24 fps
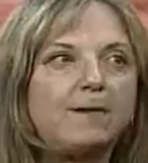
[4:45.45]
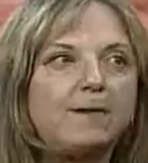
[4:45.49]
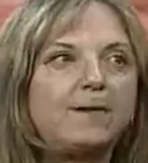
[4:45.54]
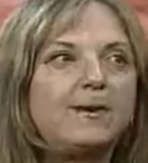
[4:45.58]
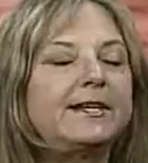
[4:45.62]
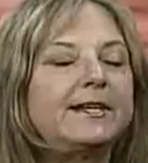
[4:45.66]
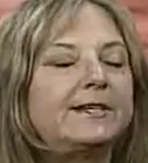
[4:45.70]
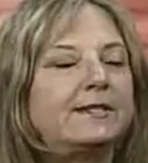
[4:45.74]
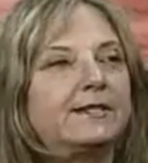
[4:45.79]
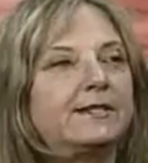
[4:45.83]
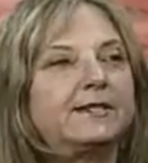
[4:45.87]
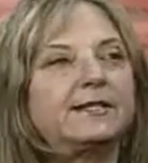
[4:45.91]
it
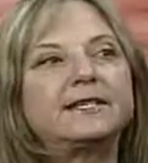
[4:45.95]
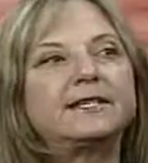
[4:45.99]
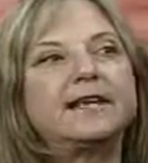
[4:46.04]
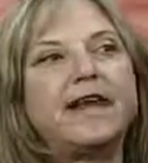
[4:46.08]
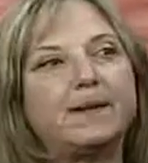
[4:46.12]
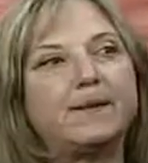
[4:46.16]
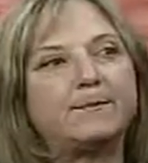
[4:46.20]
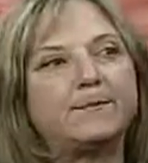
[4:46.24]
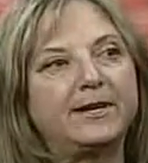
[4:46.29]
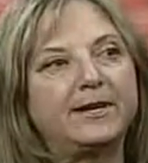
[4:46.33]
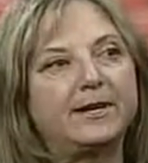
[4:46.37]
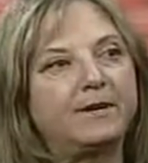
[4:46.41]
as the
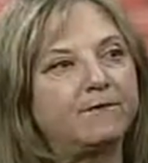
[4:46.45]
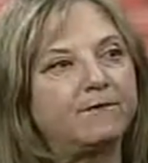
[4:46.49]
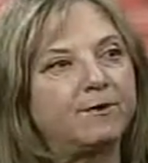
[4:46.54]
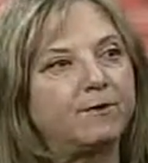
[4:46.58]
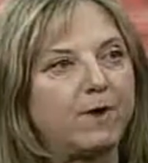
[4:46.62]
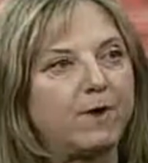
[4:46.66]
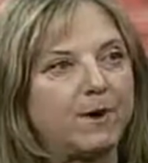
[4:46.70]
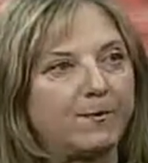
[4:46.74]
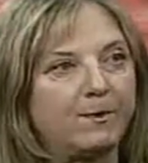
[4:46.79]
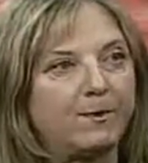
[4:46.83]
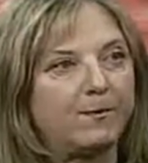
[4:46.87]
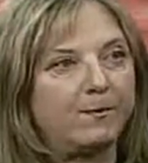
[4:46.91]
snapping of a
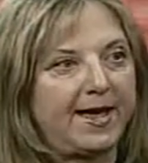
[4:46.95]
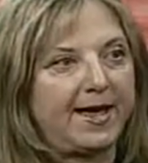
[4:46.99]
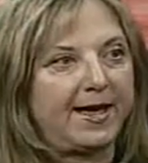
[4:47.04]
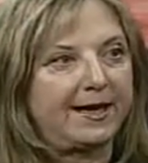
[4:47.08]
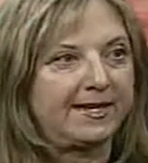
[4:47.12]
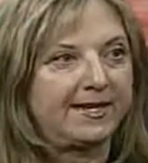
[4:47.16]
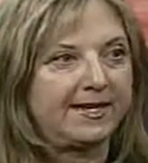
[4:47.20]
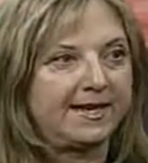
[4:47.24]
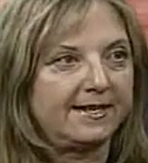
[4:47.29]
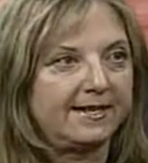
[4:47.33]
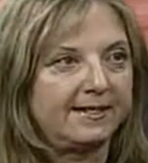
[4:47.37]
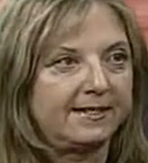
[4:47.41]
rubber band
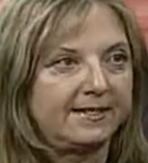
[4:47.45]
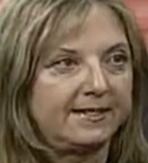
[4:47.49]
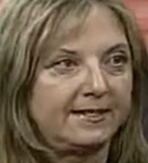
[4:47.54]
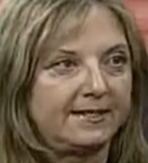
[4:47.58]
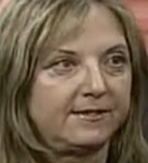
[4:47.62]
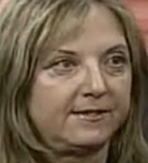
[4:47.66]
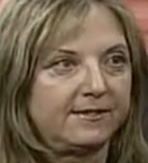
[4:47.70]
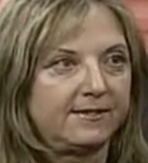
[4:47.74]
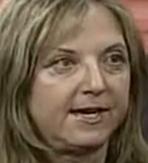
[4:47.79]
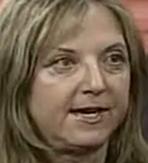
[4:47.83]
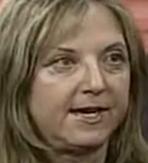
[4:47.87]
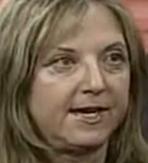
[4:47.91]
against their
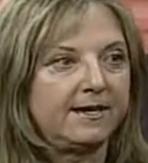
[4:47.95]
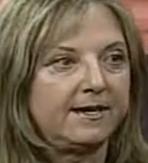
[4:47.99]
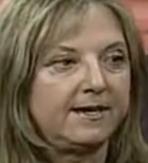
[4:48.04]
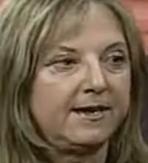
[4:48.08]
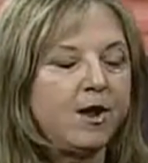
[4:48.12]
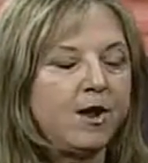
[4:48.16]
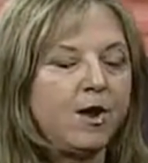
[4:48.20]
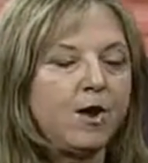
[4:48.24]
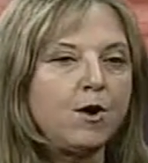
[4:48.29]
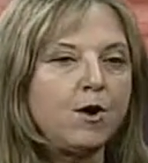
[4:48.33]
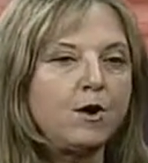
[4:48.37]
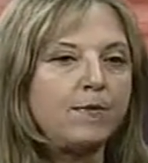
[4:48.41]
skin,
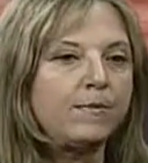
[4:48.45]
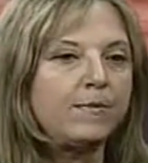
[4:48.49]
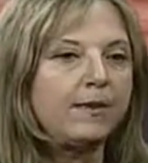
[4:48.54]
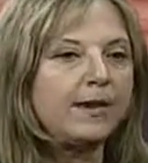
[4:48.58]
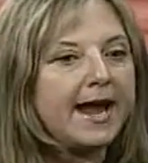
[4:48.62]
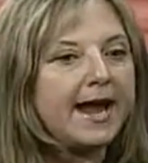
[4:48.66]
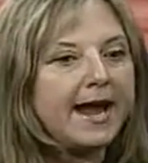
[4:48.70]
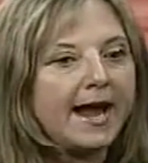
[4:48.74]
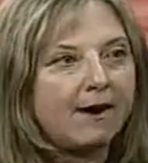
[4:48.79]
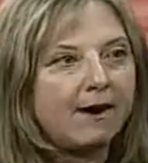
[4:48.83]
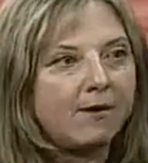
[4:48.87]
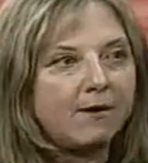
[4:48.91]
but
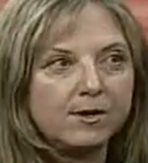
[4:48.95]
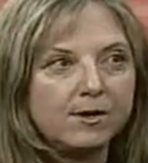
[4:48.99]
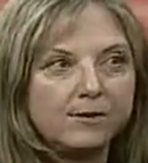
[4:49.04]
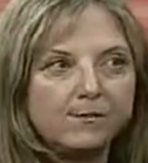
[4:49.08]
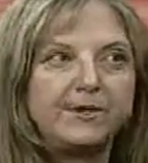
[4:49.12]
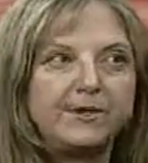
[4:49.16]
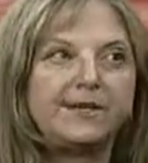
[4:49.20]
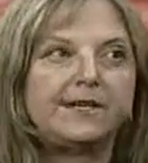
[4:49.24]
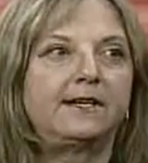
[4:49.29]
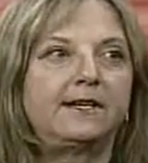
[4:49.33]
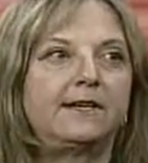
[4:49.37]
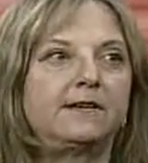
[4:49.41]
our
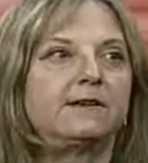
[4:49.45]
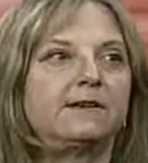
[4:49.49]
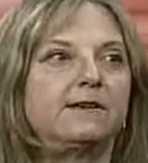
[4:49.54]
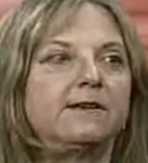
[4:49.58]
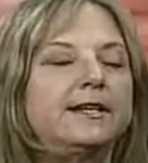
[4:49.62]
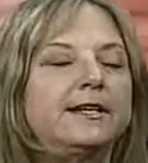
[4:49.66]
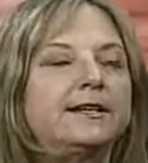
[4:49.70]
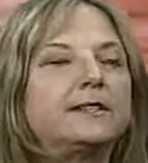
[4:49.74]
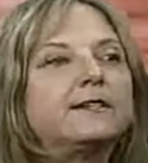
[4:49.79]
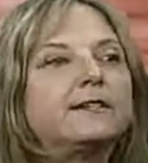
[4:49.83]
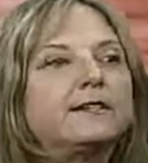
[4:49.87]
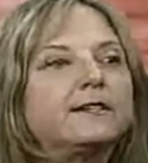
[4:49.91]
particular
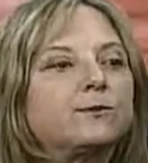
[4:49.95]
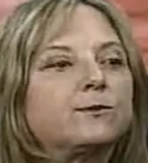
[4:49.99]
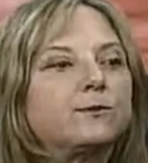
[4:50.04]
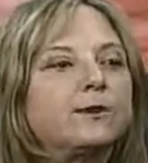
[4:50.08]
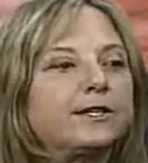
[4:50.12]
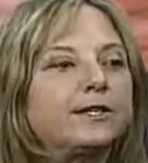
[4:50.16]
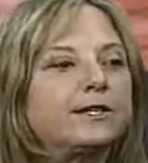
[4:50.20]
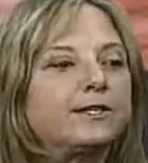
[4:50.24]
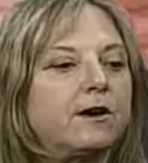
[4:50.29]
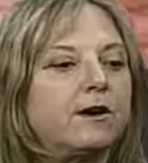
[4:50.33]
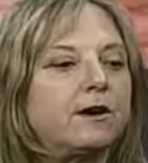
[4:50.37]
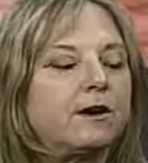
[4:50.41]
lasers,
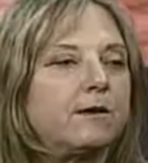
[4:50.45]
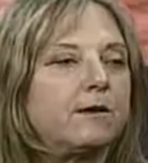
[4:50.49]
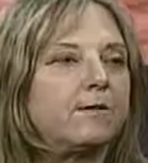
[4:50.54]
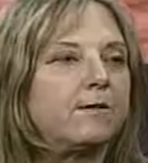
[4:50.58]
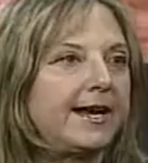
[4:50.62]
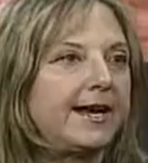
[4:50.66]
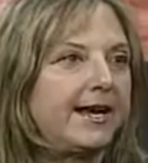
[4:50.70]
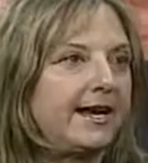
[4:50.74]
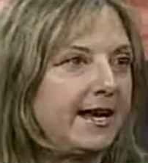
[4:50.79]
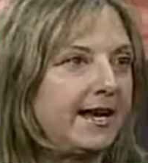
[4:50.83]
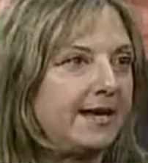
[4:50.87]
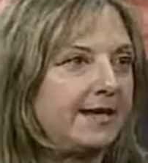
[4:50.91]
which are
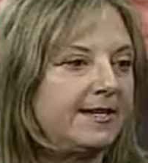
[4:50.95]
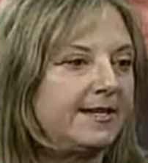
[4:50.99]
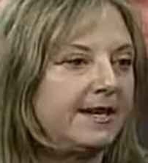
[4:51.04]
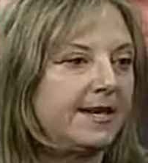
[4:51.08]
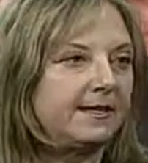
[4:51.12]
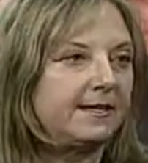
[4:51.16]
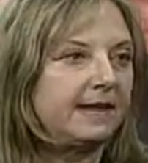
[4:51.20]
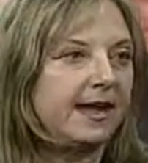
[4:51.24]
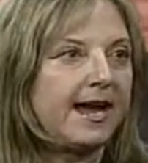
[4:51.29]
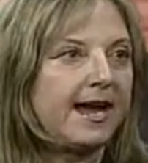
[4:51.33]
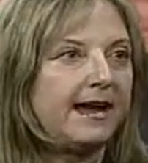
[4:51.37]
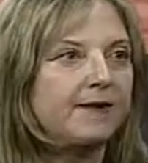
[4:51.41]
by
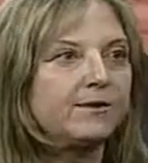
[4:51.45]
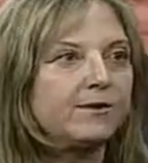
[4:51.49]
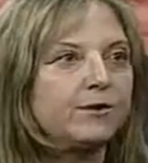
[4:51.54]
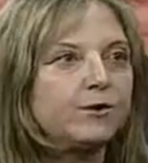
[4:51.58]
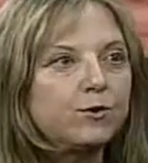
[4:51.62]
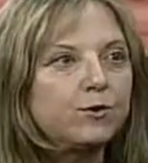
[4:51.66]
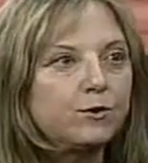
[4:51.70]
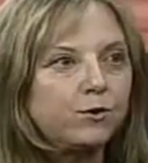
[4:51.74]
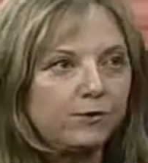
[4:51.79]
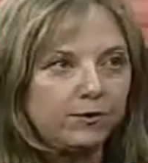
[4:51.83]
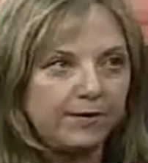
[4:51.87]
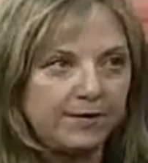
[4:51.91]
Candela, have a
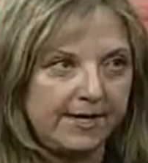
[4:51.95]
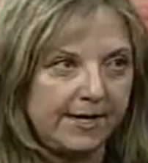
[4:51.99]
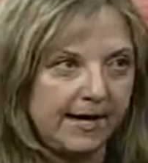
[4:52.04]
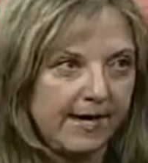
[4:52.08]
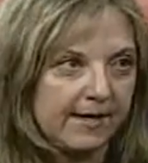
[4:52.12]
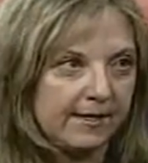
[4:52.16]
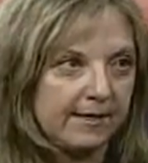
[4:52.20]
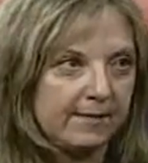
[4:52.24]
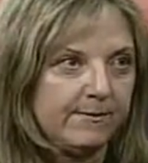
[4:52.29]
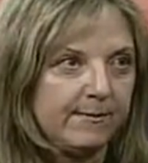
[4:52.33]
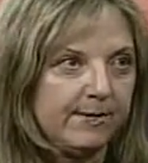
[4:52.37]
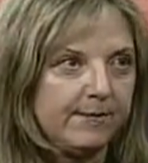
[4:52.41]
cooling
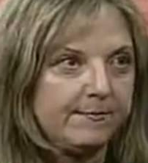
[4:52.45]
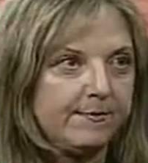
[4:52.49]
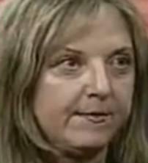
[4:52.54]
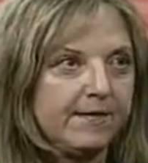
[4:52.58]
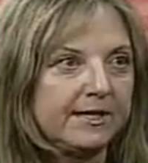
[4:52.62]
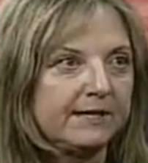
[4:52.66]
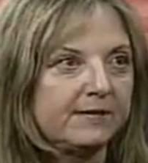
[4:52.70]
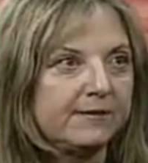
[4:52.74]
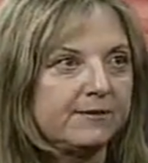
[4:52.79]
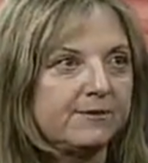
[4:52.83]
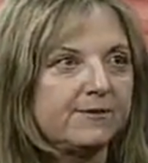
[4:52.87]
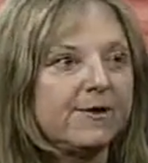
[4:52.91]
element
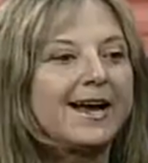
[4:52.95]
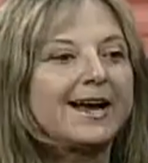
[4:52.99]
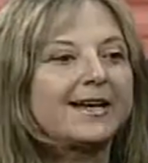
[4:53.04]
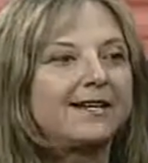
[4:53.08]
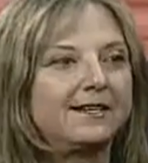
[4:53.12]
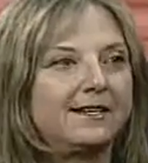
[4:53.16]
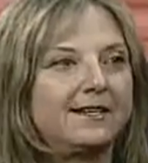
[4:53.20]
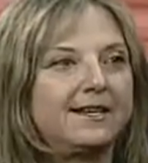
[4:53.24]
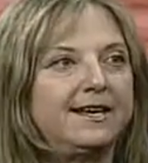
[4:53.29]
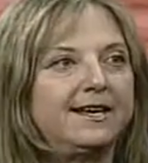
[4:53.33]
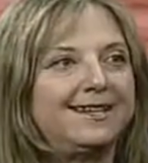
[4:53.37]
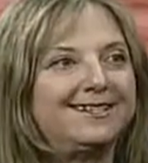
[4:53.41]
built
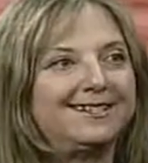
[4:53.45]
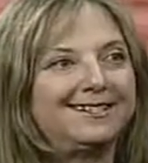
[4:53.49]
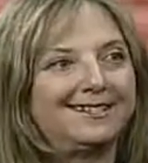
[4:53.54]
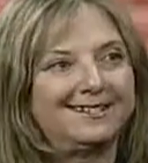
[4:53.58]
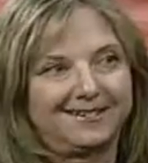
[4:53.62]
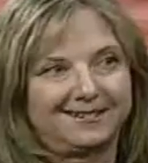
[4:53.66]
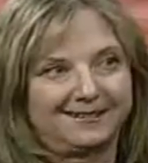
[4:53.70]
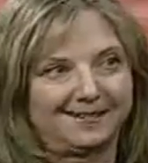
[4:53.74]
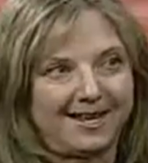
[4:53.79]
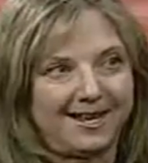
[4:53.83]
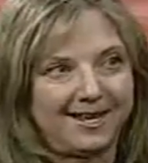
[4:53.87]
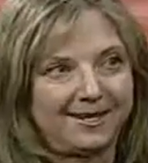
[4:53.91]
directly into
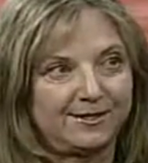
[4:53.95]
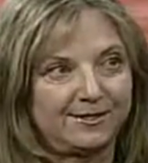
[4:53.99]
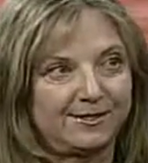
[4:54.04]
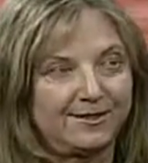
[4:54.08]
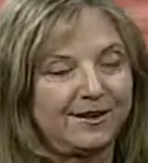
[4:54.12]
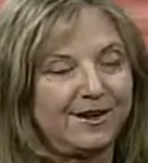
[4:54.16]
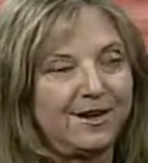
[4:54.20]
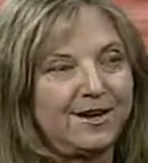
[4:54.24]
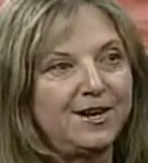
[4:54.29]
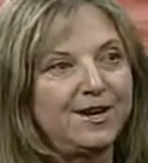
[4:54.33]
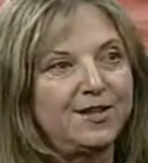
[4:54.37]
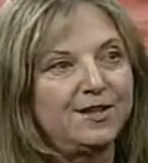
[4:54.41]
the
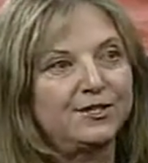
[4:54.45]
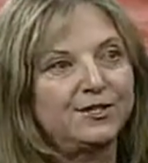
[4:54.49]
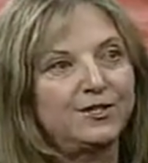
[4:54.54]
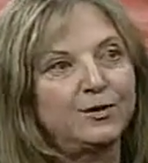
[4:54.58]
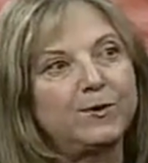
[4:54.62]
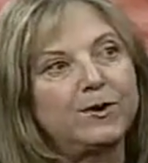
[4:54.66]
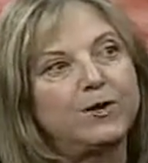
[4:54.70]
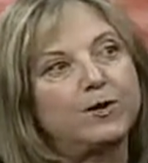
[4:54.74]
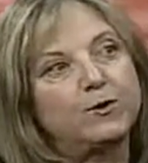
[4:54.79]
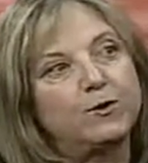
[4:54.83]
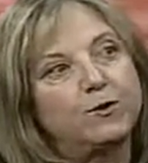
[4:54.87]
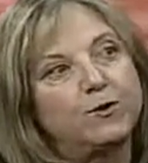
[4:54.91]
laser, so
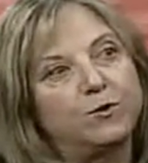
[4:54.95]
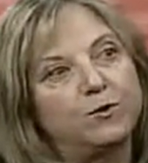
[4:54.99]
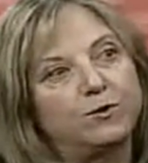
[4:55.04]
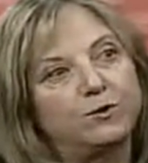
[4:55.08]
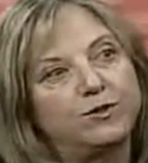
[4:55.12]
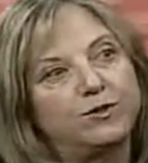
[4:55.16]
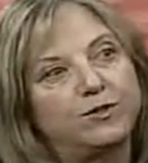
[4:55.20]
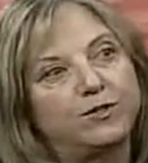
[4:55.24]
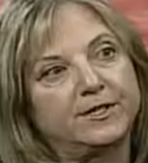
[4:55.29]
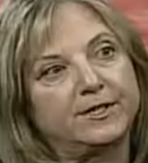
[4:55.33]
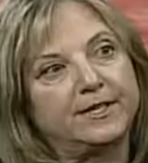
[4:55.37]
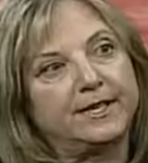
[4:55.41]
it
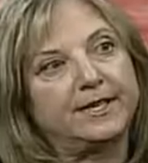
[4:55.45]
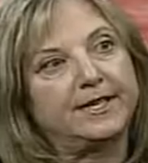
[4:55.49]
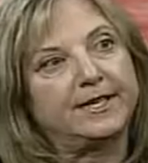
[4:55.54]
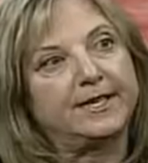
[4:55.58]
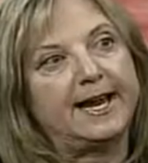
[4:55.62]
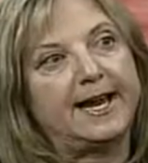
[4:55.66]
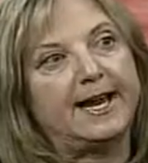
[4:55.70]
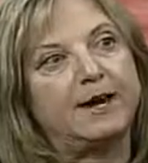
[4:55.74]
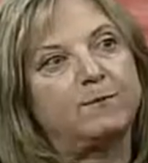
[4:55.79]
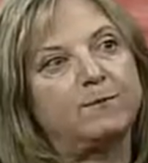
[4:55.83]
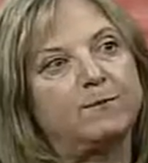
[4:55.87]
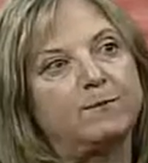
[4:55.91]
cools your skin
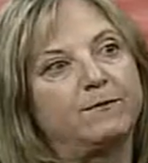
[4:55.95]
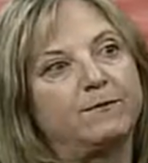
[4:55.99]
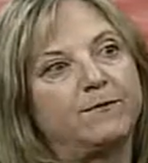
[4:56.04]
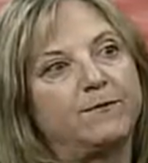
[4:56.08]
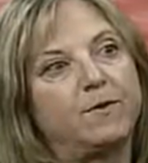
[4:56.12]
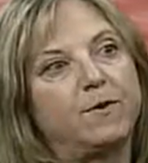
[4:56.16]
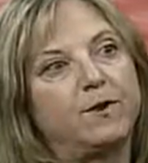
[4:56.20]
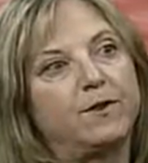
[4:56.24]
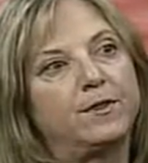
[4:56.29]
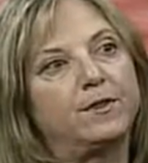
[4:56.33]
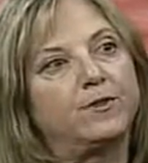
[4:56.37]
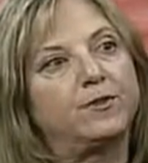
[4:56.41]
down
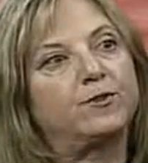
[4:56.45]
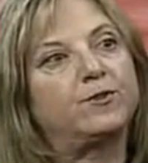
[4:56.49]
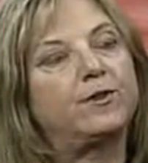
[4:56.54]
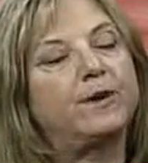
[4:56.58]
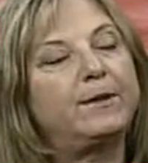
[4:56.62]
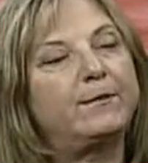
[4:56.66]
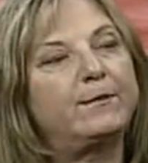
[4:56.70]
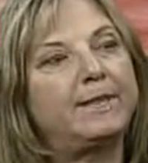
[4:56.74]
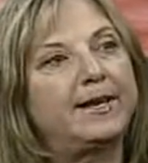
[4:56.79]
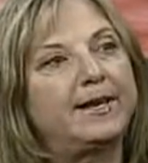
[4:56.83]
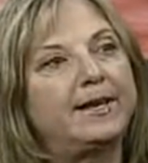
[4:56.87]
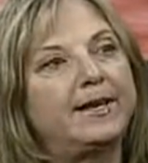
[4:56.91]
before the
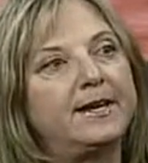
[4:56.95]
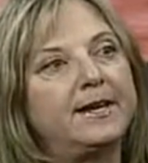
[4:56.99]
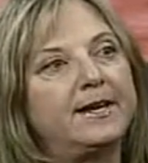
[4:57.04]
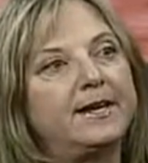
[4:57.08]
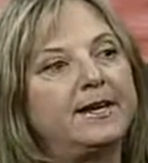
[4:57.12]
treatment.